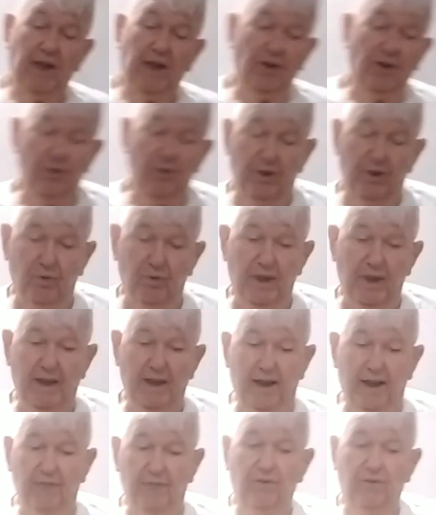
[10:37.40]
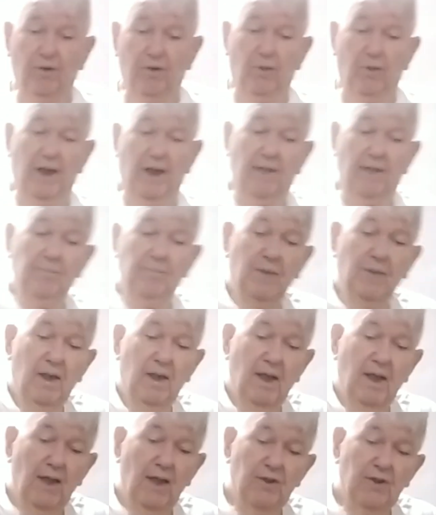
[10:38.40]
I do the green in for the red.
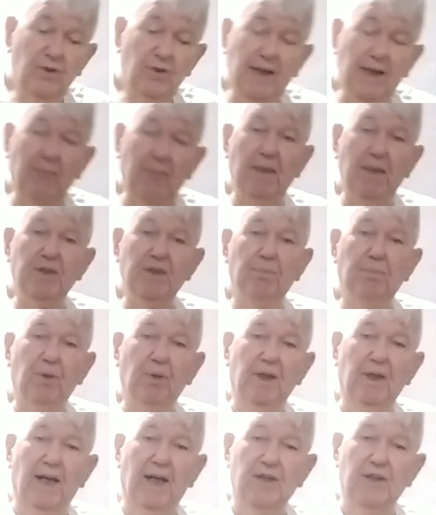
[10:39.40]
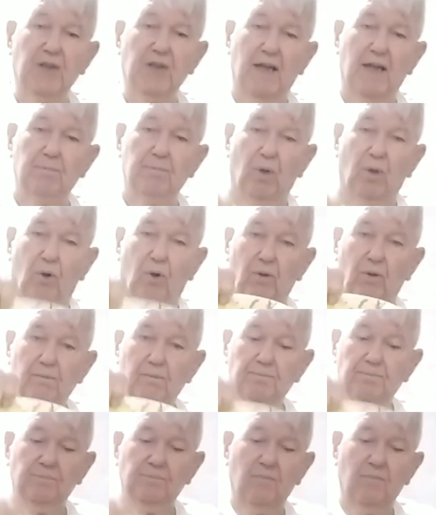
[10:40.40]
So that makes a pretty nice sized bowl.